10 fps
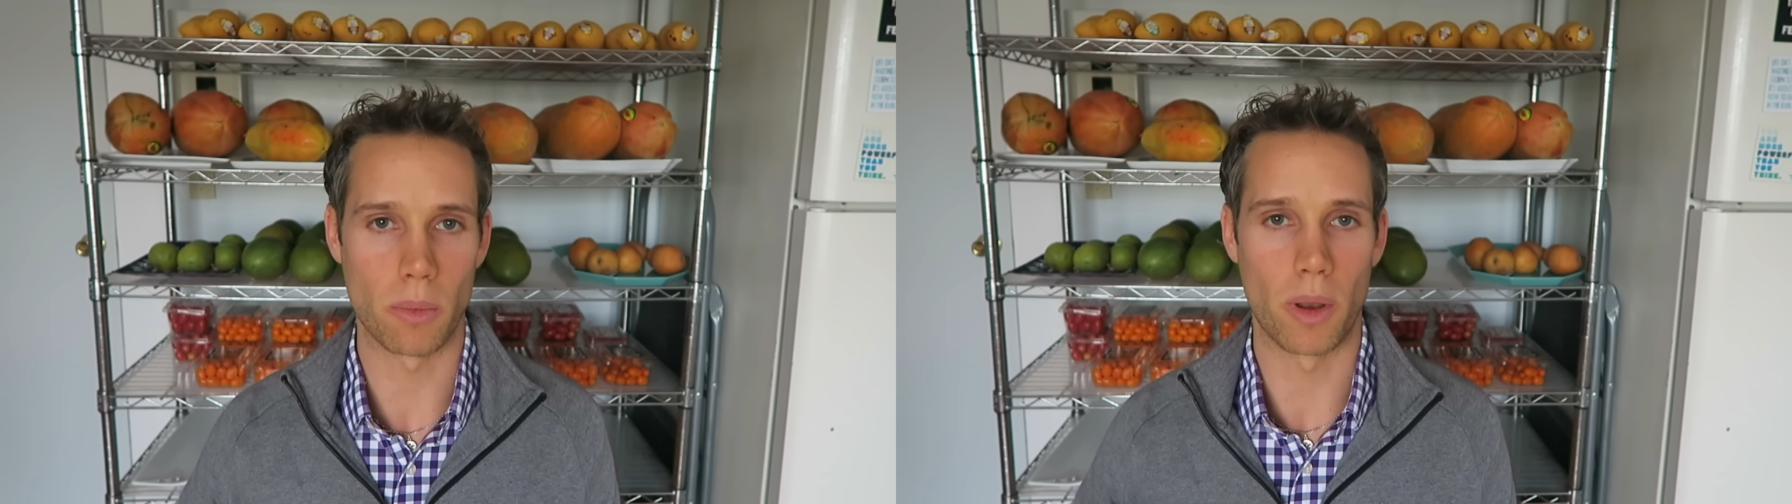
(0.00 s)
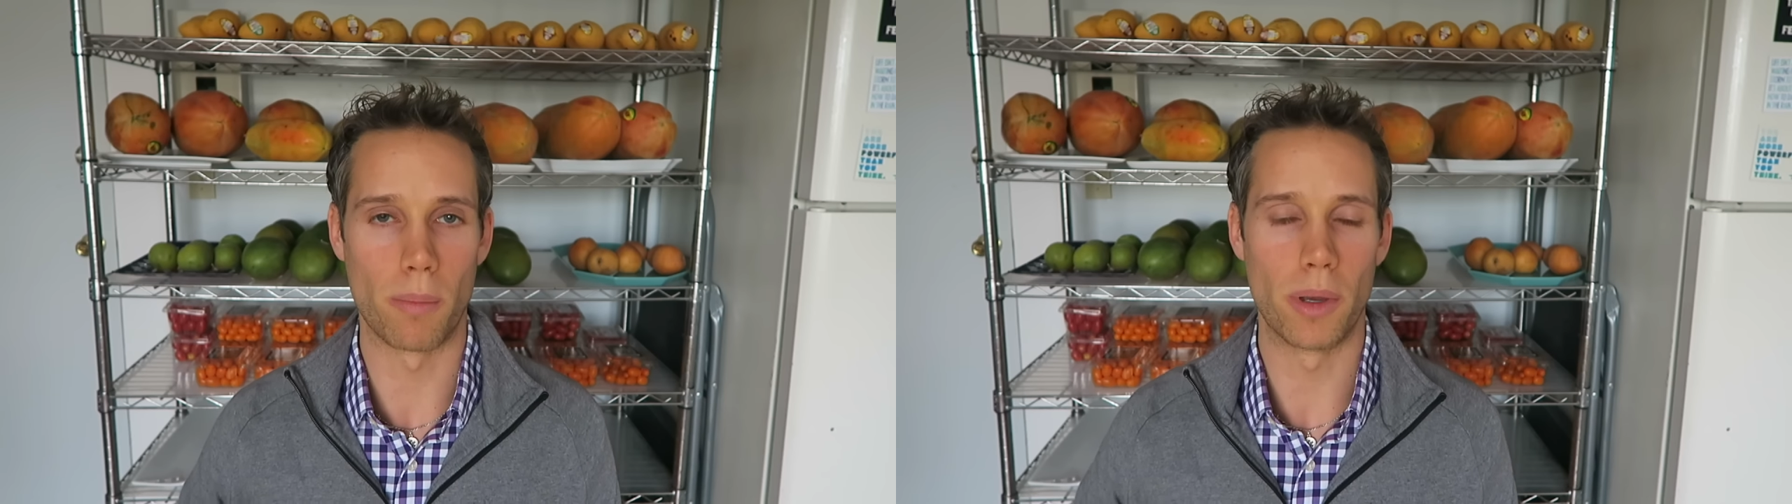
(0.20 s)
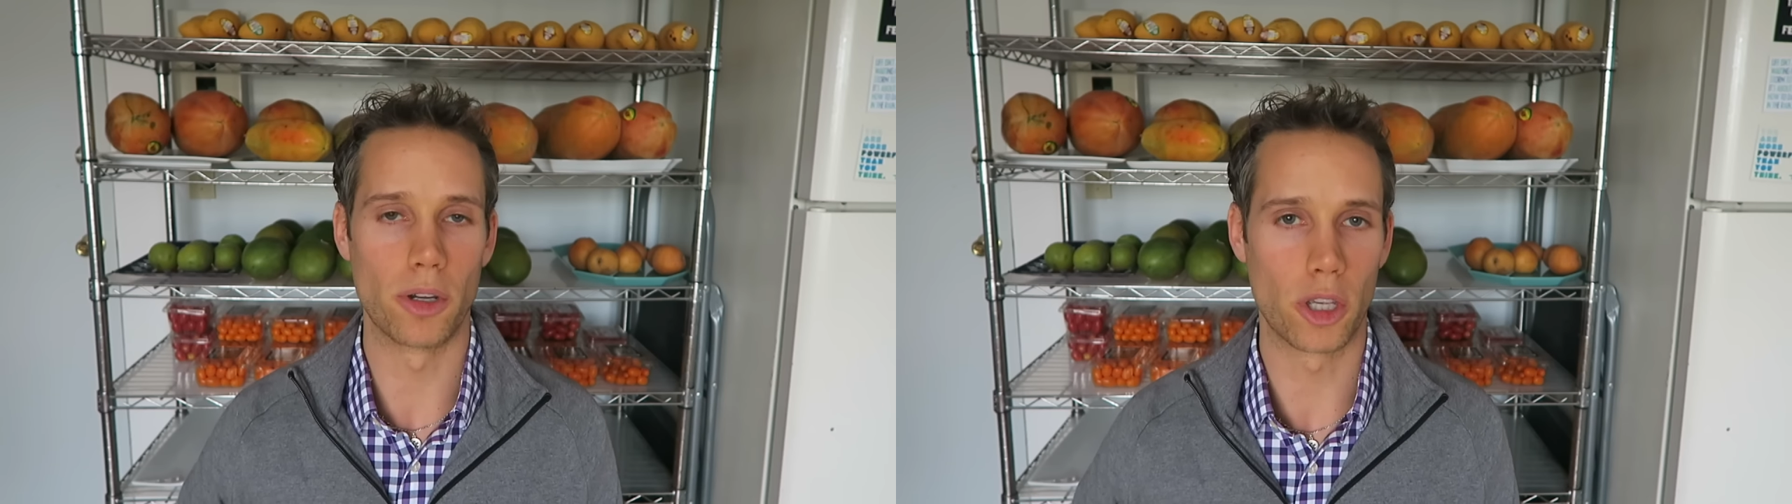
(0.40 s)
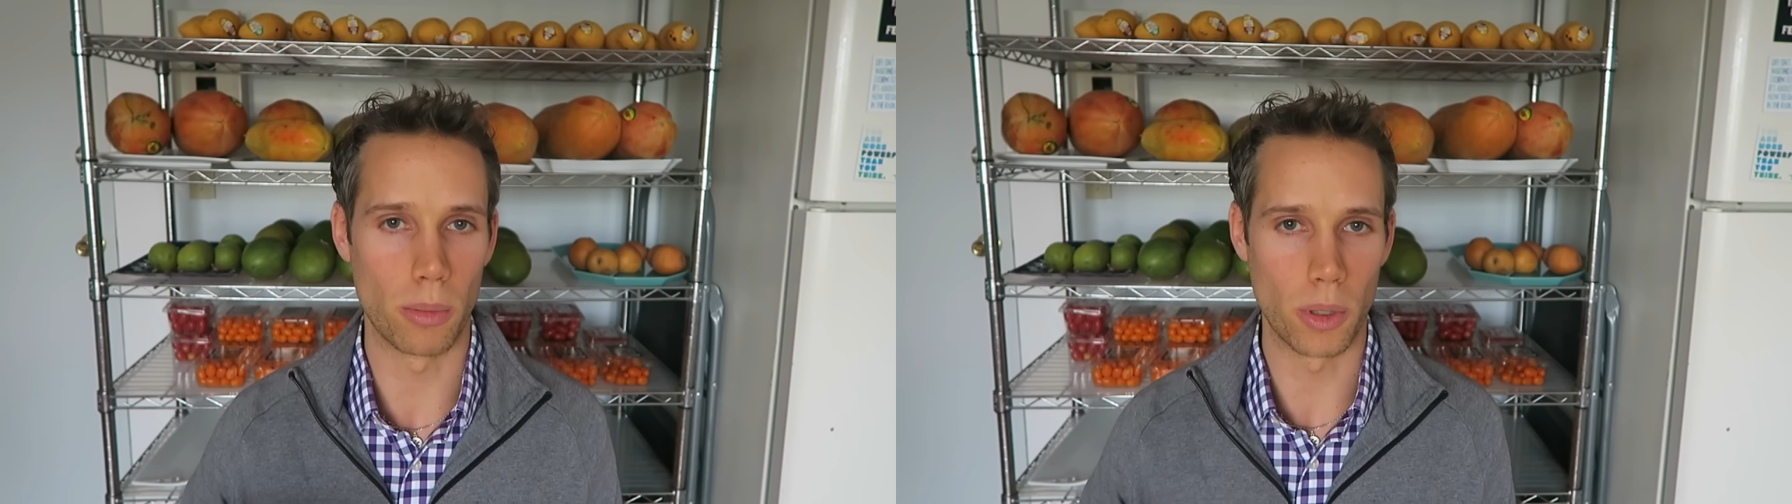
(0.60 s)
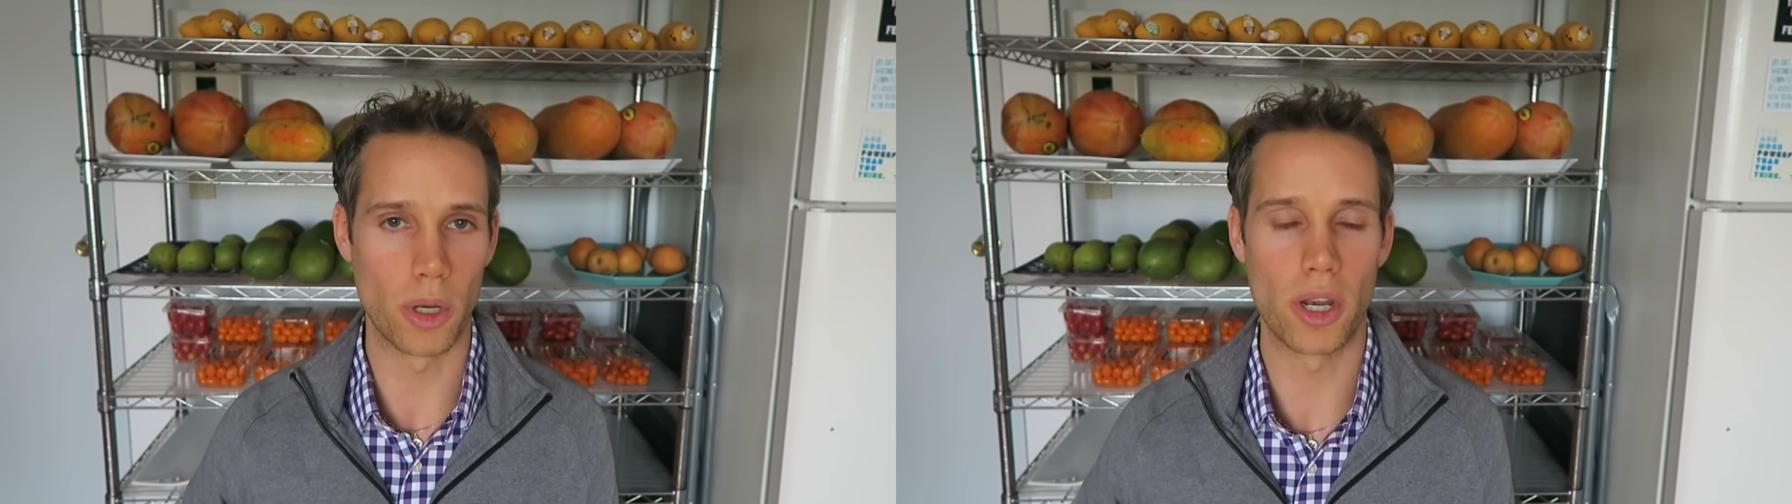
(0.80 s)
We wanna build
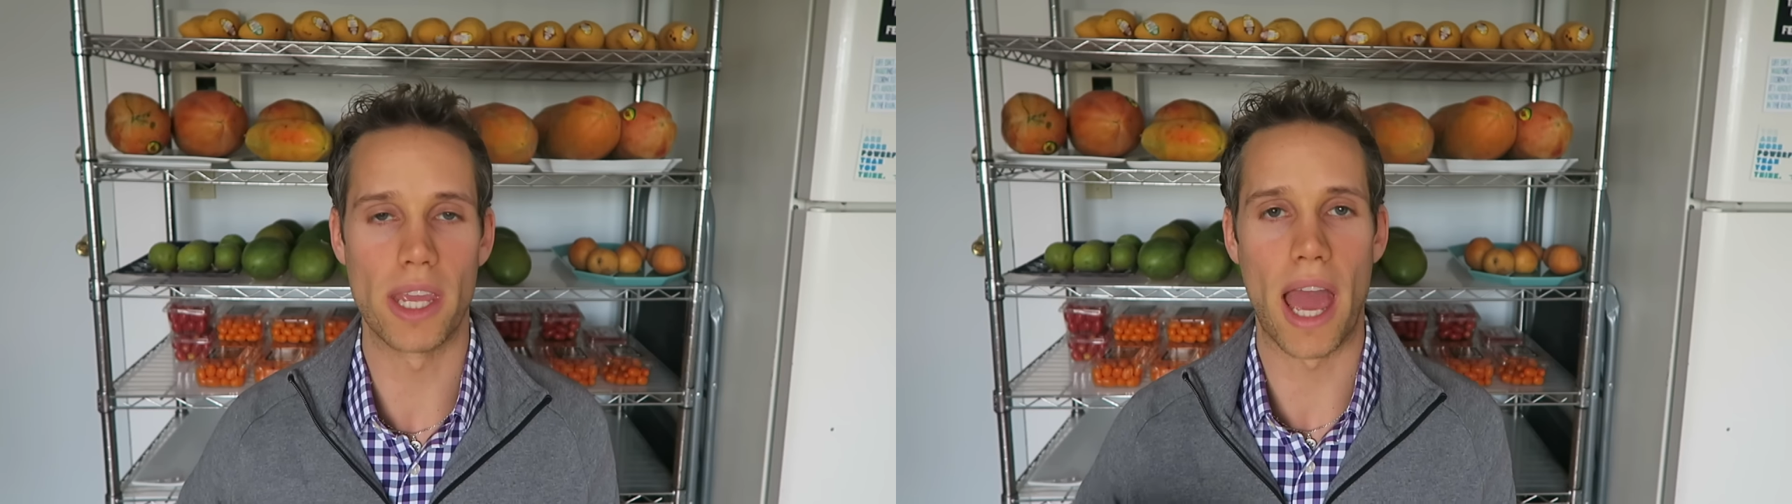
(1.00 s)
community